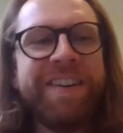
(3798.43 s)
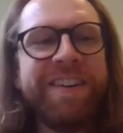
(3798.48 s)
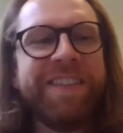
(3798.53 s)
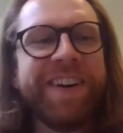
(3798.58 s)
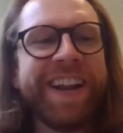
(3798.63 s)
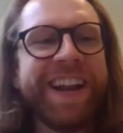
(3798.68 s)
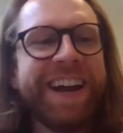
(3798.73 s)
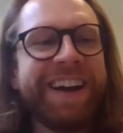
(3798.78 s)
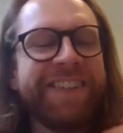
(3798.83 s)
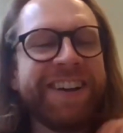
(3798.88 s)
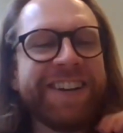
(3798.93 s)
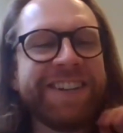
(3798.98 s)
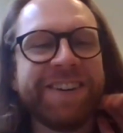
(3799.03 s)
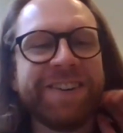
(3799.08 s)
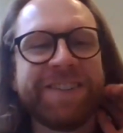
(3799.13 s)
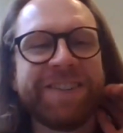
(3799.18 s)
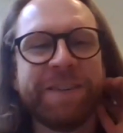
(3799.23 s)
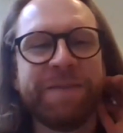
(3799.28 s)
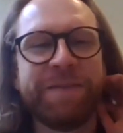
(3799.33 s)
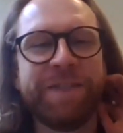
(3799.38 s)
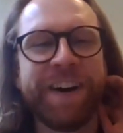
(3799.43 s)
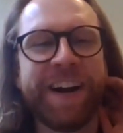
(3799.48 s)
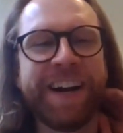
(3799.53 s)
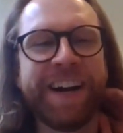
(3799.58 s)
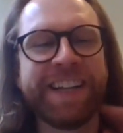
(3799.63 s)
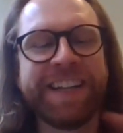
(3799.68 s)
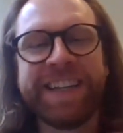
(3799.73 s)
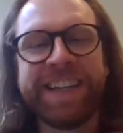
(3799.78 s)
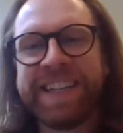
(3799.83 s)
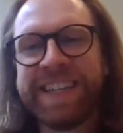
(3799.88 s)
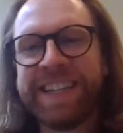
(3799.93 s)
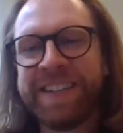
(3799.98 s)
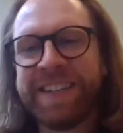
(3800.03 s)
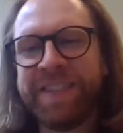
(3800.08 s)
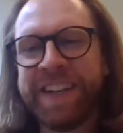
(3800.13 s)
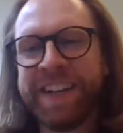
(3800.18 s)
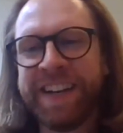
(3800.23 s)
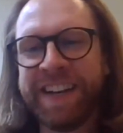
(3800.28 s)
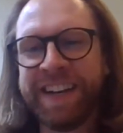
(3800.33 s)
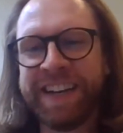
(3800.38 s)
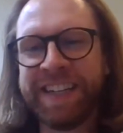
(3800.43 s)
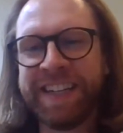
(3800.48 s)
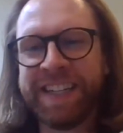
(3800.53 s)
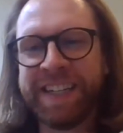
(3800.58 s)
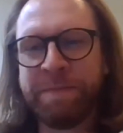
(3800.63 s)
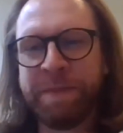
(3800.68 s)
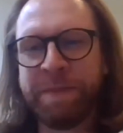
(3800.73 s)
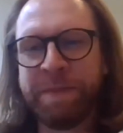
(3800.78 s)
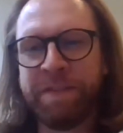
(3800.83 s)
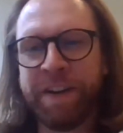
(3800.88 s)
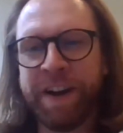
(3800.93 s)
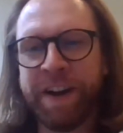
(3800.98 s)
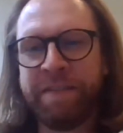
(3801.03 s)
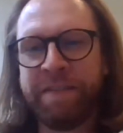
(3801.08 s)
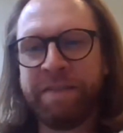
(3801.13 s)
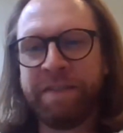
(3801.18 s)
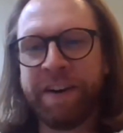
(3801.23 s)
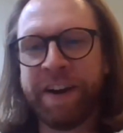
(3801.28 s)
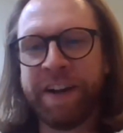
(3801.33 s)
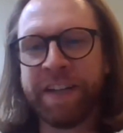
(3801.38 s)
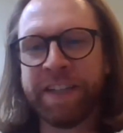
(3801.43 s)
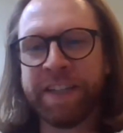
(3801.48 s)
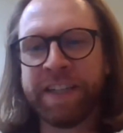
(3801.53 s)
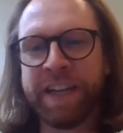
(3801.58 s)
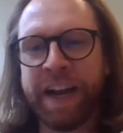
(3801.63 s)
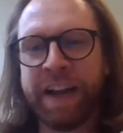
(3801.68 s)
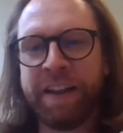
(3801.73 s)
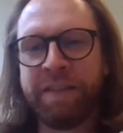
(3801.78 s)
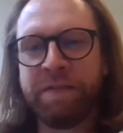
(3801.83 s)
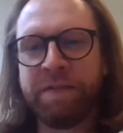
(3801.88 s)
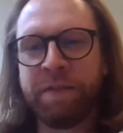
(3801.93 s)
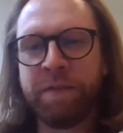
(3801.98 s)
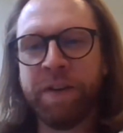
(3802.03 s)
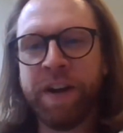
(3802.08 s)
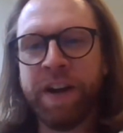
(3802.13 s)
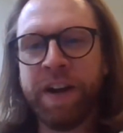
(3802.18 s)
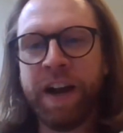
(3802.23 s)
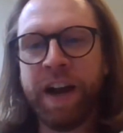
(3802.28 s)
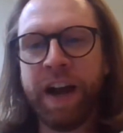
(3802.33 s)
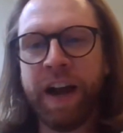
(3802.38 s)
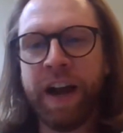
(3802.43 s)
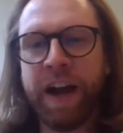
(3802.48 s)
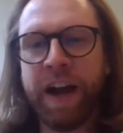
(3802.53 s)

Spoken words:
But jokes apart, this has been very, very insightful.